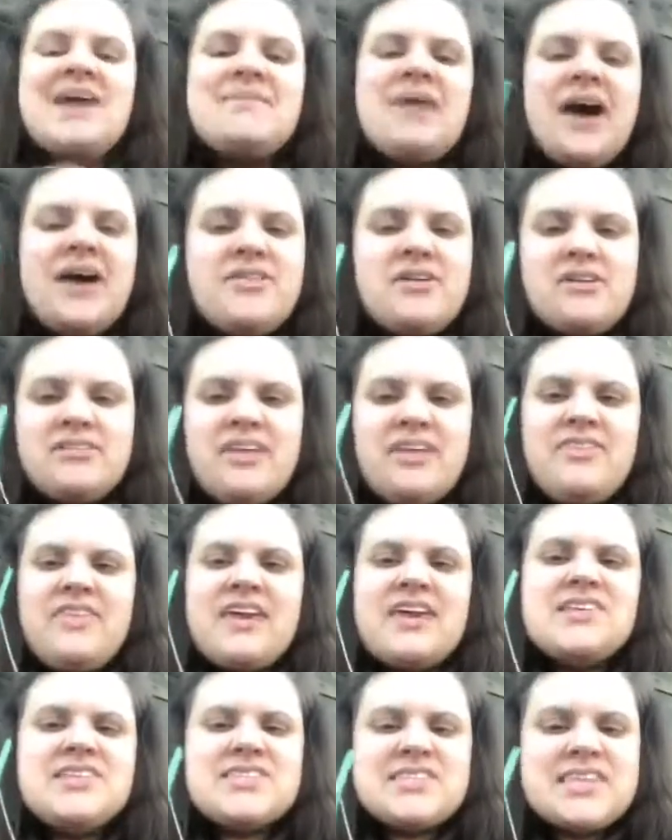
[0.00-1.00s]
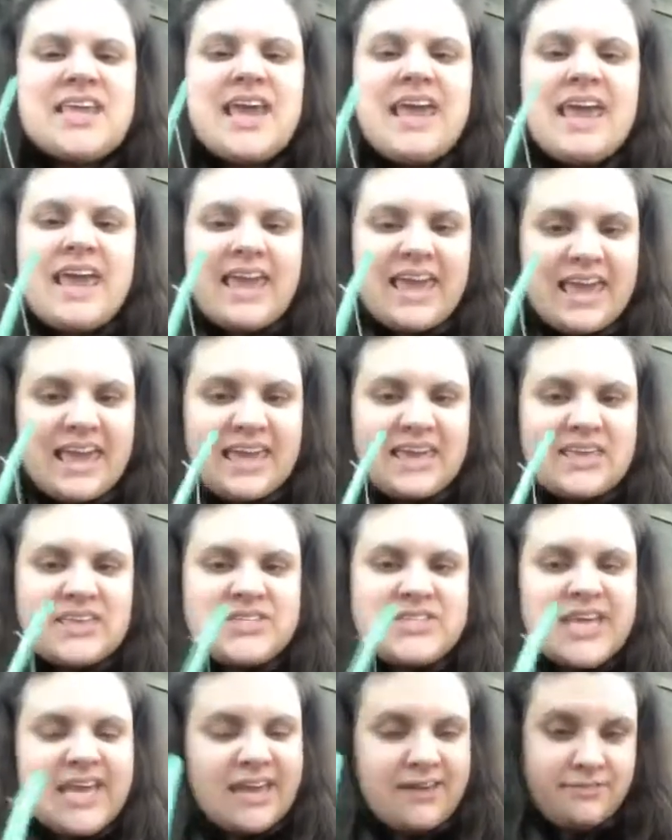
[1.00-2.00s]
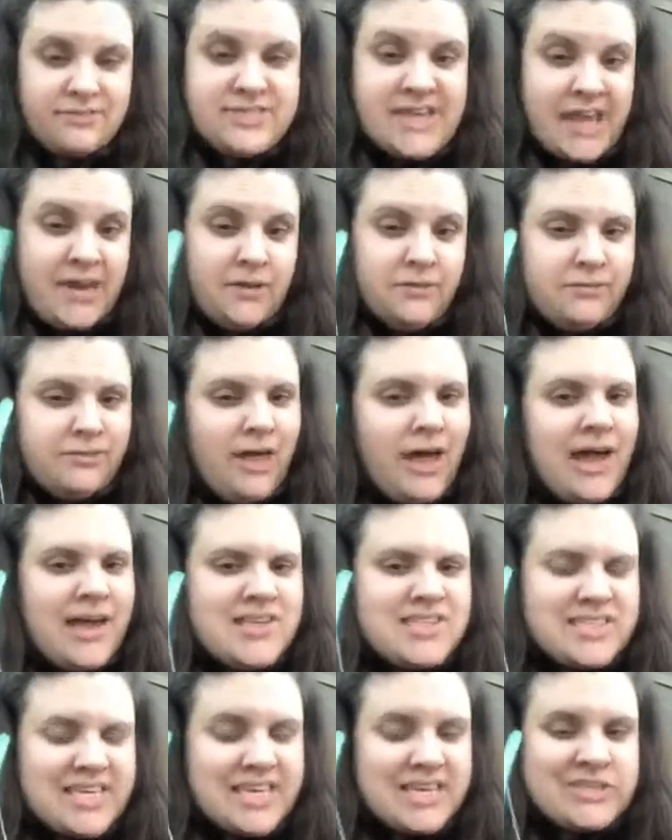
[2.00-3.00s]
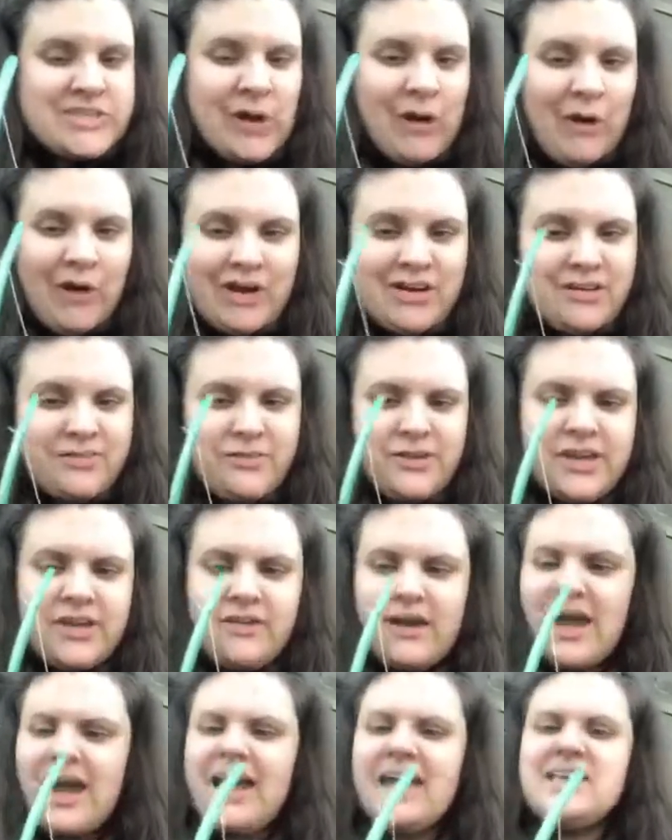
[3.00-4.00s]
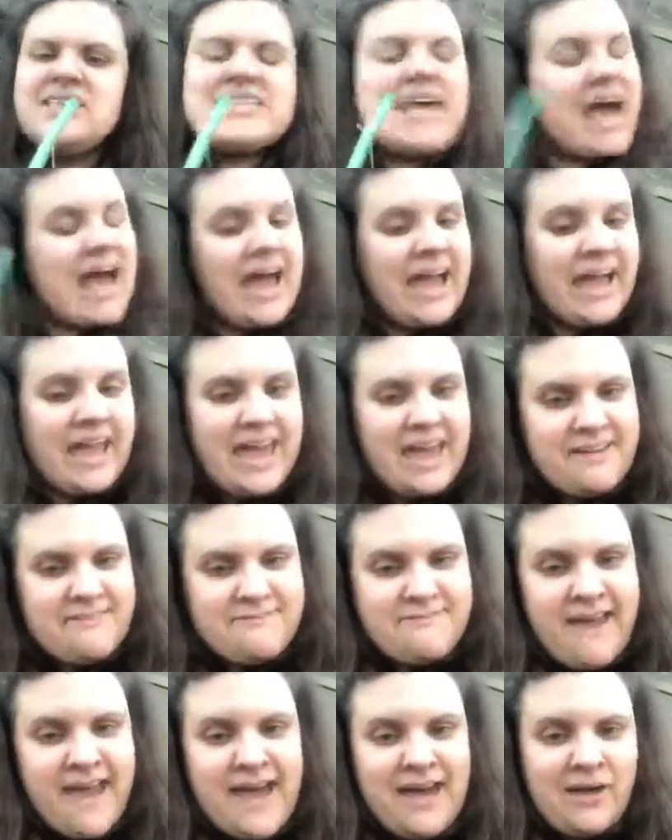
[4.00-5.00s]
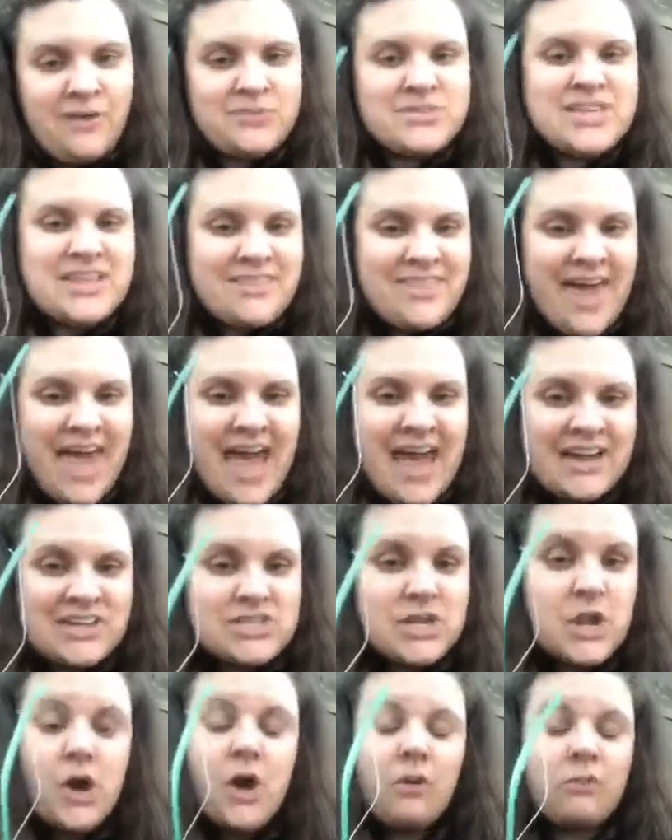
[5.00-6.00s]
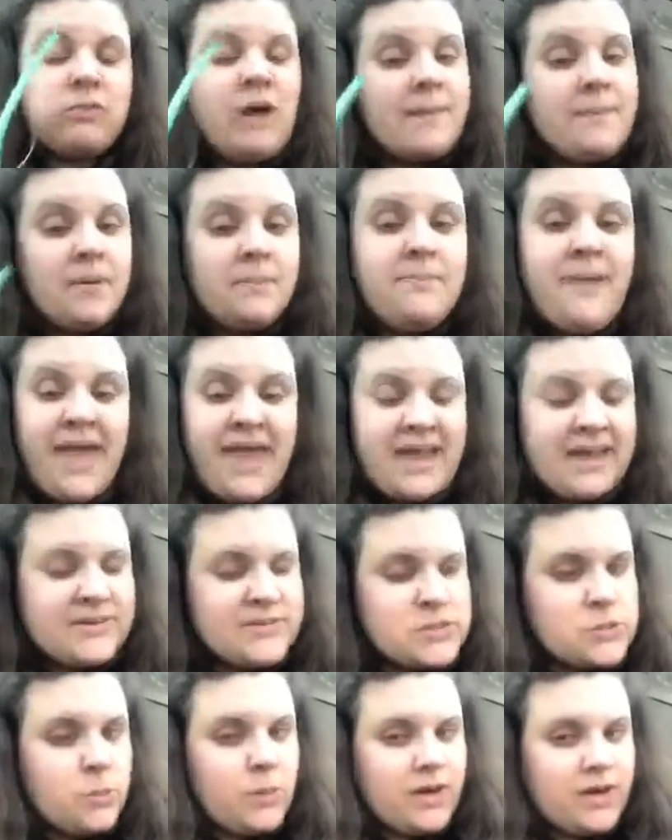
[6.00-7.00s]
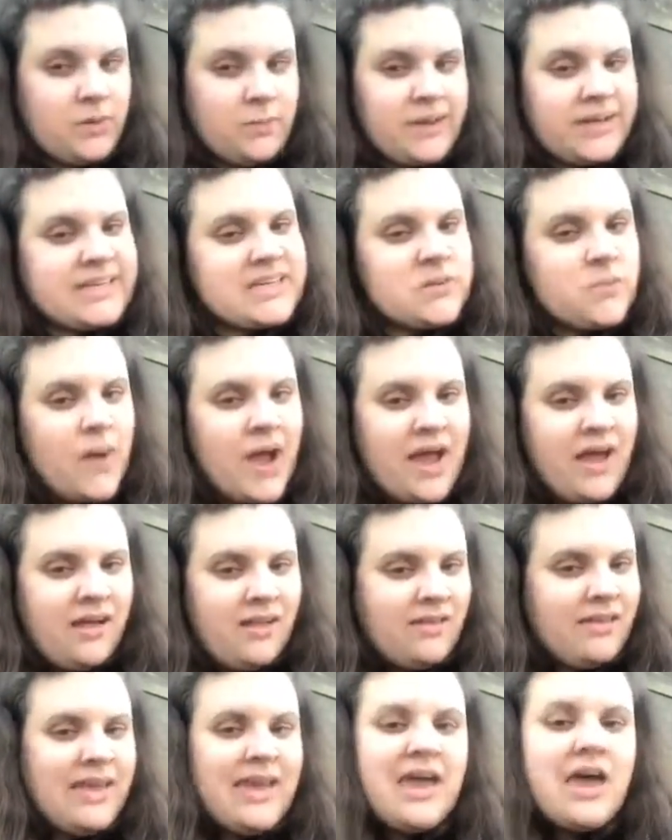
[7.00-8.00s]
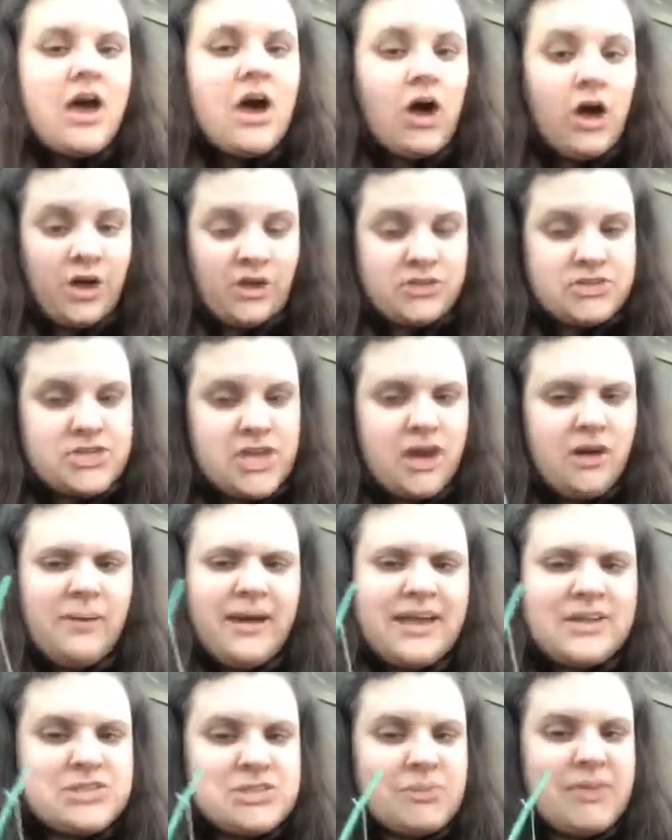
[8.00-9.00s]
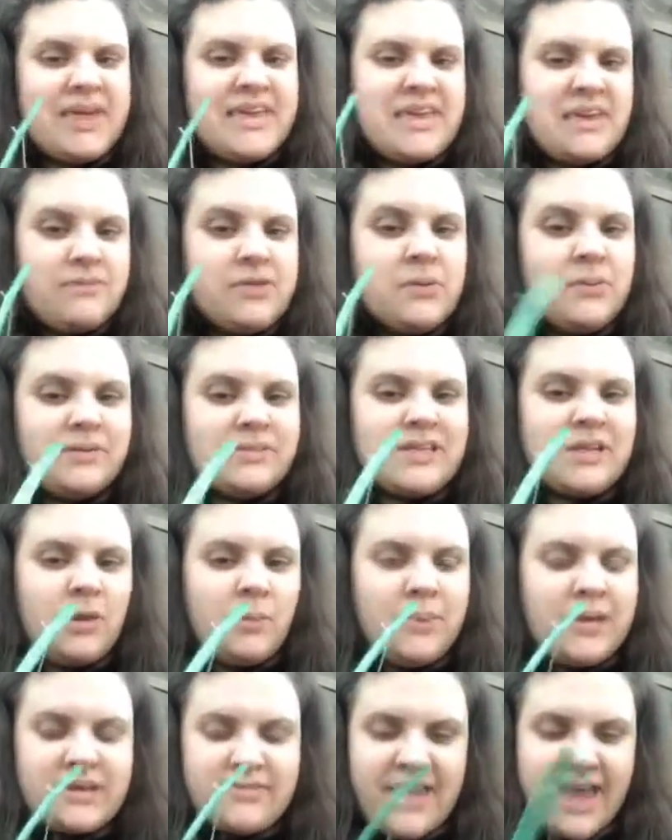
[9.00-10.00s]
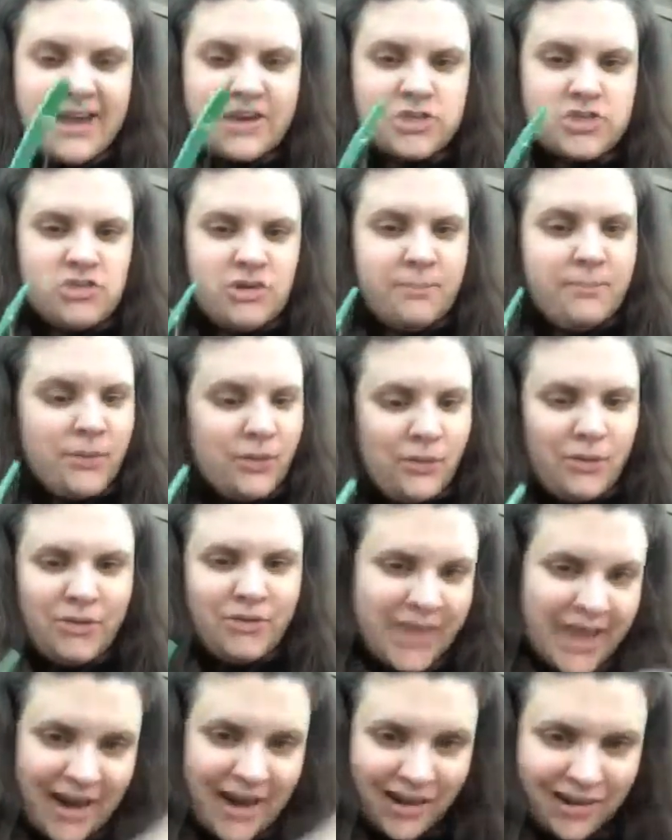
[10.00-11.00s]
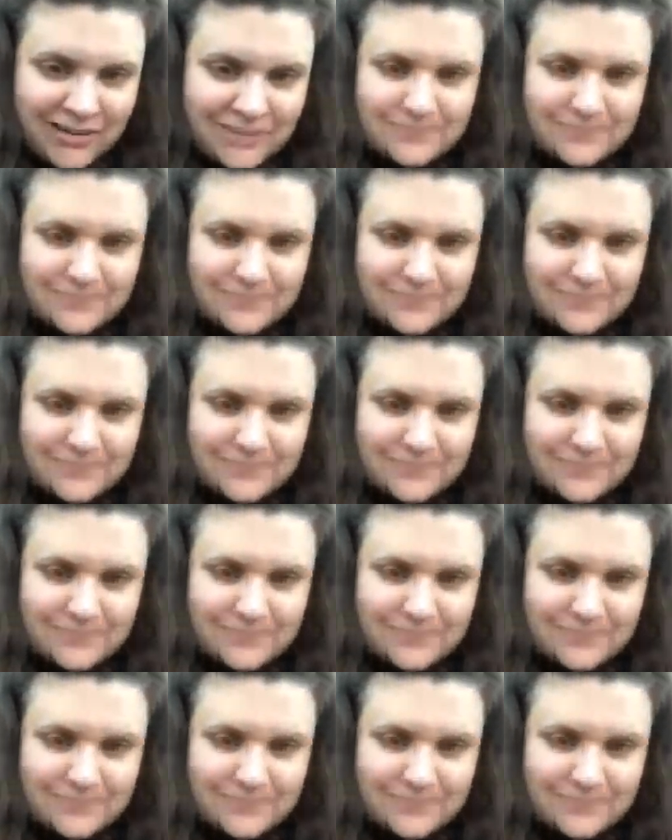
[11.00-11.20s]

other than this is if dental floss is harder for you guys, I have found that rubber bands work really well also. And so they give you a little bit of extra pull there.